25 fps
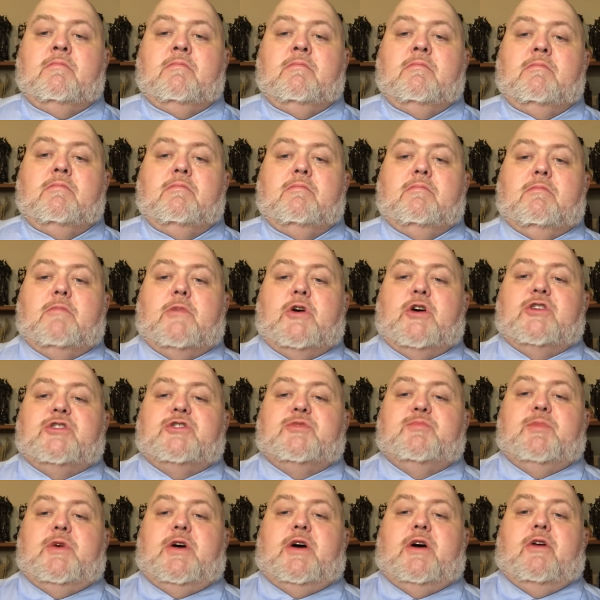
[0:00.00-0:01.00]
Much
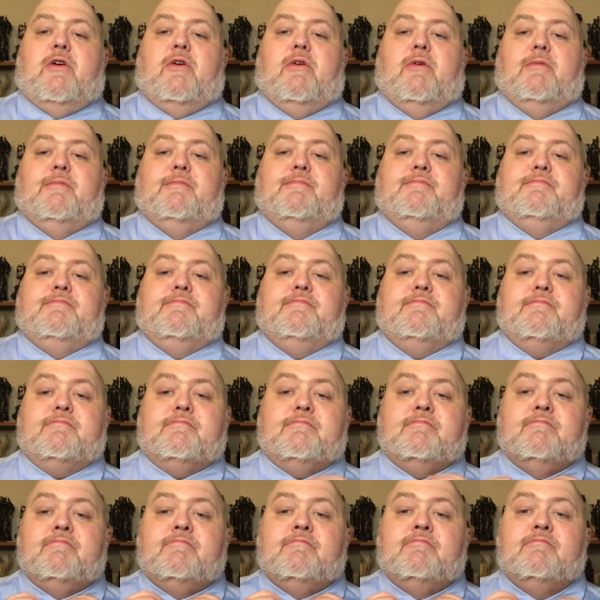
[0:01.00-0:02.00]
better.
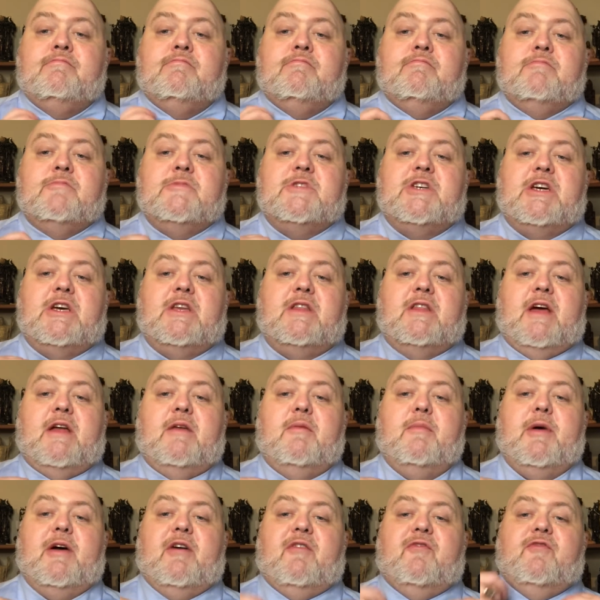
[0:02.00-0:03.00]
And that
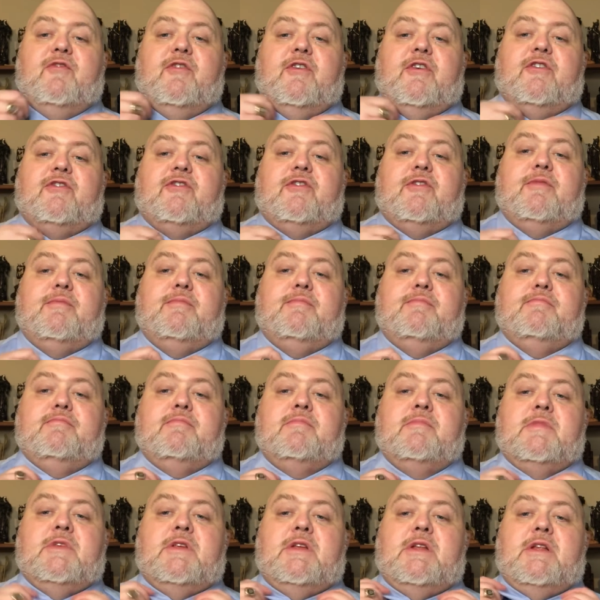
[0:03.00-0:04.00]
about fits.
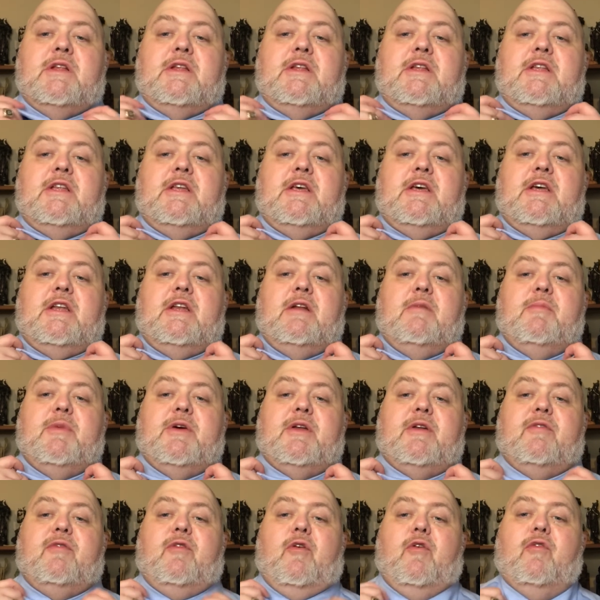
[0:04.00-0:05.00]
Little bit
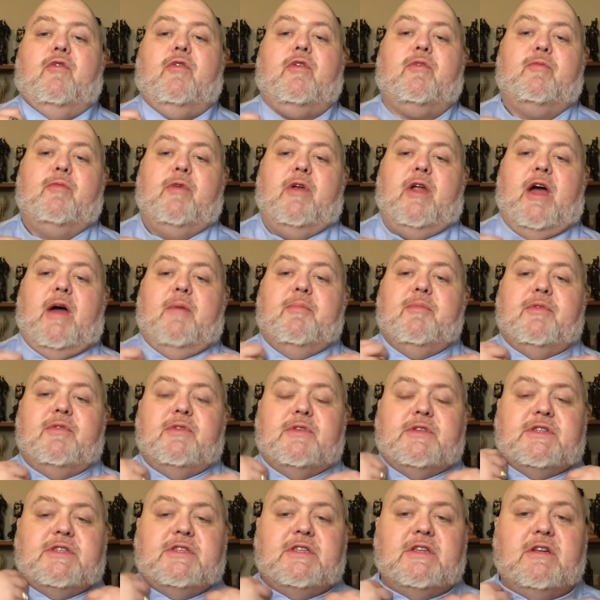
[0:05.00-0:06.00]
of overlap and
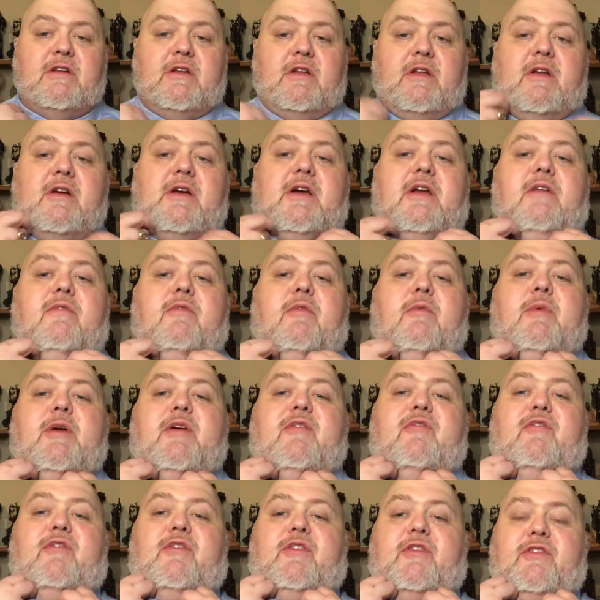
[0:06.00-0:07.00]
still kind of a big for
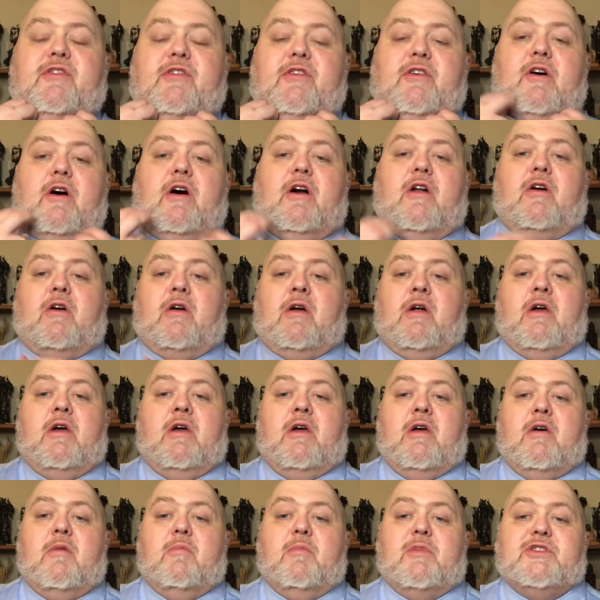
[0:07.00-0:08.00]
this collar.
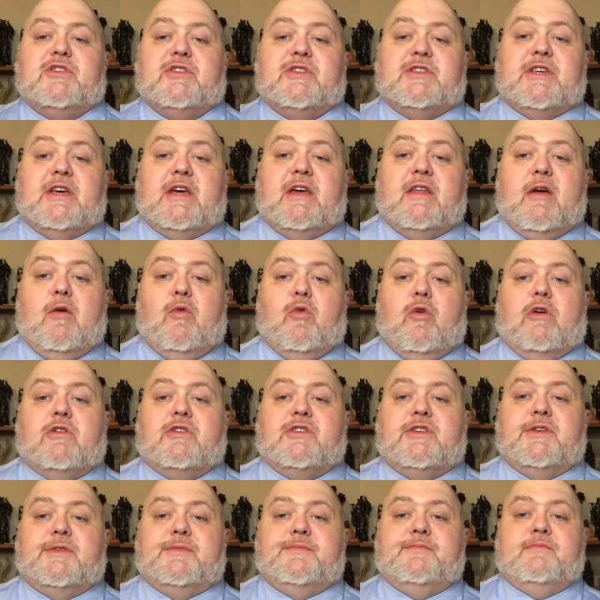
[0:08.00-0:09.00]
But you see how that worked?
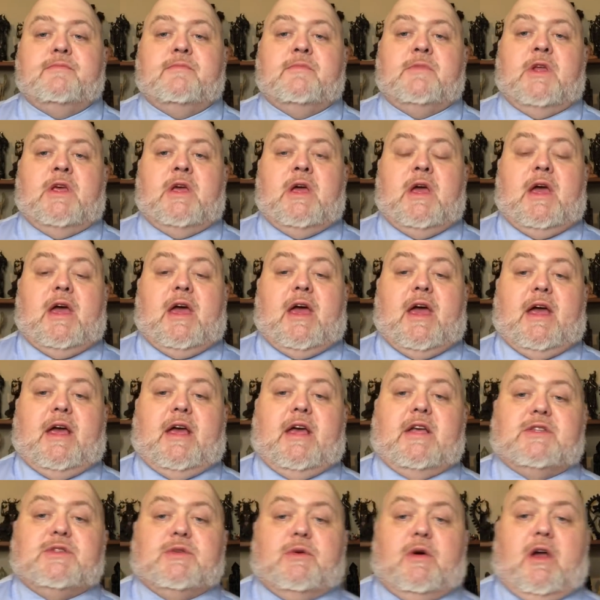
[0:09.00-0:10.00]
And
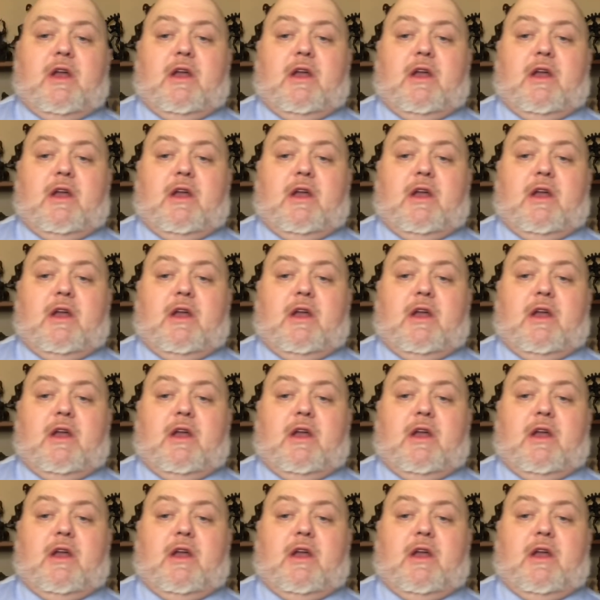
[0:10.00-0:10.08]
guess what?